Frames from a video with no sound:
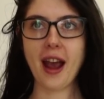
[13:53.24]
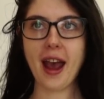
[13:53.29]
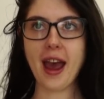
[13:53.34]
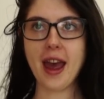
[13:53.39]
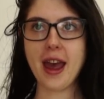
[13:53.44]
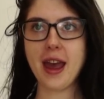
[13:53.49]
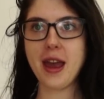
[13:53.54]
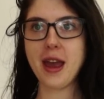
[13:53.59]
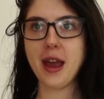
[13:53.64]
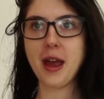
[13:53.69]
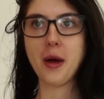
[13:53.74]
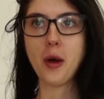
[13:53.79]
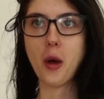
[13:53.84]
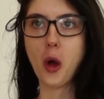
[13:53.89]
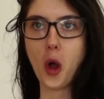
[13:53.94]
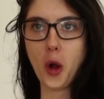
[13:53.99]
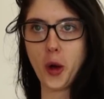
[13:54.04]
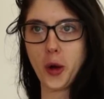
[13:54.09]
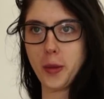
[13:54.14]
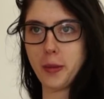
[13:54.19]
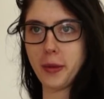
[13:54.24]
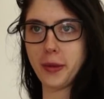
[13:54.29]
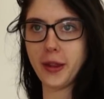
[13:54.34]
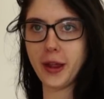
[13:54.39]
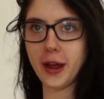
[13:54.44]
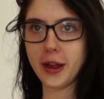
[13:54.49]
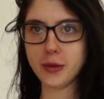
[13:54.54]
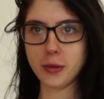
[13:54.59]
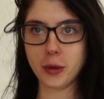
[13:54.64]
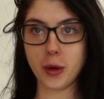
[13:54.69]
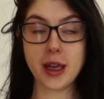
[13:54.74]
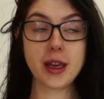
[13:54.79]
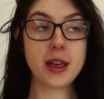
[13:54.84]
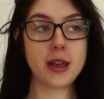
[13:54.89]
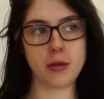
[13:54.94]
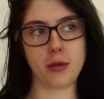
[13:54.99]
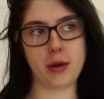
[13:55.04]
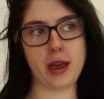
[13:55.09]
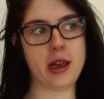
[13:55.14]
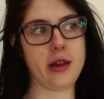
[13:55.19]
I hope that
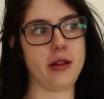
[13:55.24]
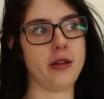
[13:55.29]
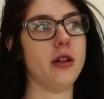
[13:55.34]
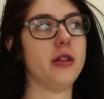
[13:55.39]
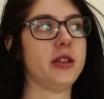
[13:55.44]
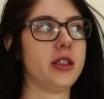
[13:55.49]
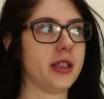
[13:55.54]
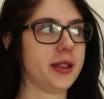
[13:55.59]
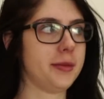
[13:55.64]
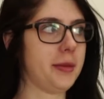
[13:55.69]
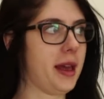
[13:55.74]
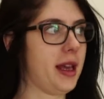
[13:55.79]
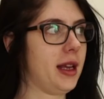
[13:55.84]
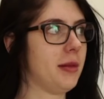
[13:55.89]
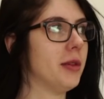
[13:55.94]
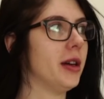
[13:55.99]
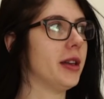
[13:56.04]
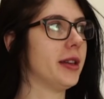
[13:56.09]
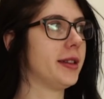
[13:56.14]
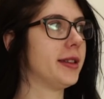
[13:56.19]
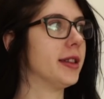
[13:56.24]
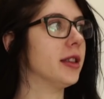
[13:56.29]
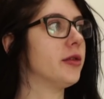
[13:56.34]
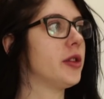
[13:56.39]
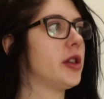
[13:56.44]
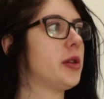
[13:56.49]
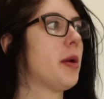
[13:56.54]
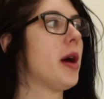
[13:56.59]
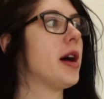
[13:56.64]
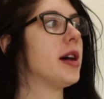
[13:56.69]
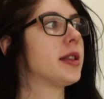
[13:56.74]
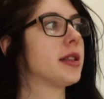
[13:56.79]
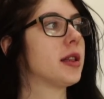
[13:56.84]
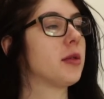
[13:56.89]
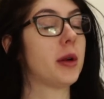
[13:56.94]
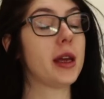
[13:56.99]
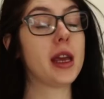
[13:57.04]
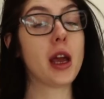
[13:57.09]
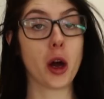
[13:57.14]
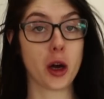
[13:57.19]
we, not just me, not a selfish person,
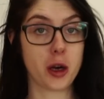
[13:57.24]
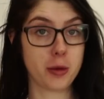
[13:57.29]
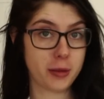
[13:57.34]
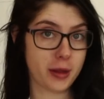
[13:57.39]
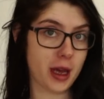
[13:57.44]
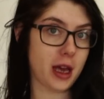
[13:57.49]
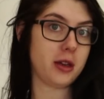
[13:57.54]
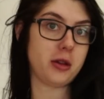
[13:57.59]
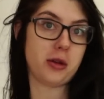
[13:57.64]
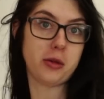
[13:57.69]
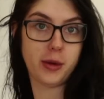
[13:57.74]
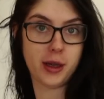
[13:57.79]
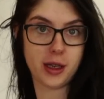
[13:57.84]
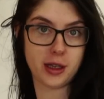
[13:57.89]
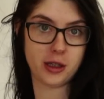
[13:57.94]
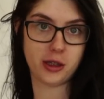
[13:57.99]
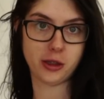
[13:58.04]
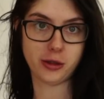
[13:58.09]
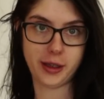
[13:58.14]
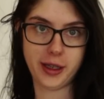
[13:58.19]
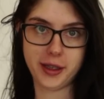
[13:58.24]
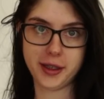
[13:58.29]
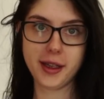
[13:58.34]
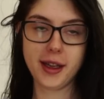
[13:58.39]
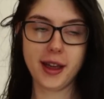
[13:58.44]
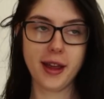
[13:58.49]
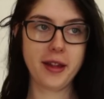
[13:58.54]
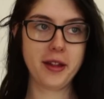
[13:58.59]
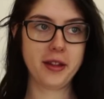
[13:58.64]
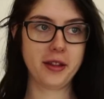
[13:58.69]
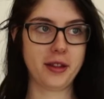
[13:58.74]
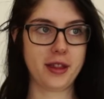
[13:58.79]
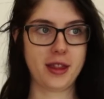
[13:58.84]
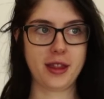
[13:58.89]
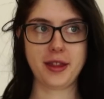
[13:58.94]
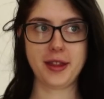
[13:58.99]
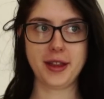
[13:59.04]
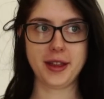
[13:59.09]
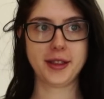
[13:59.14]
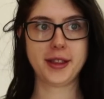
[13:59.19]
we hope that you enjoyed
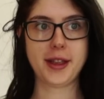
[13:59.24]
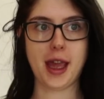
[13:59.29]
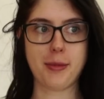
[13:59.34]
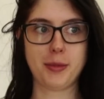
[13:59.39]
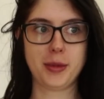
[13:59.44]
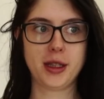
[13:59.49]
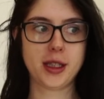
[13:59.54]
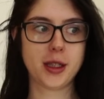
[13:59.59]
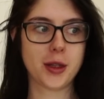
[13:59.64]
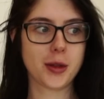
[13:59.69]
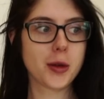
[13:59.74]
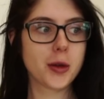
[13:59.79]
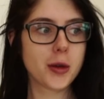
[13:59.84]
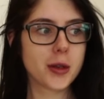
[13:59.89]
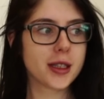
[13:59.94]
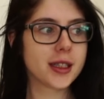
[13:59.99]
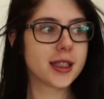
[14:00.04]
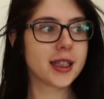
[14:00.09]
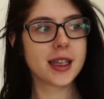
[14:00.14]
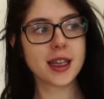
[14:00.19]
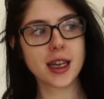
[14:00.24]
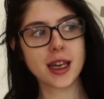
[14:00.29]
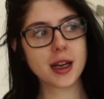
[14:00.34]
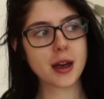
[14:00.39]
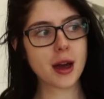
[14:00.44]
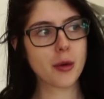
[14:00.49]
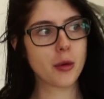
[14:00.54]
this episode, seeing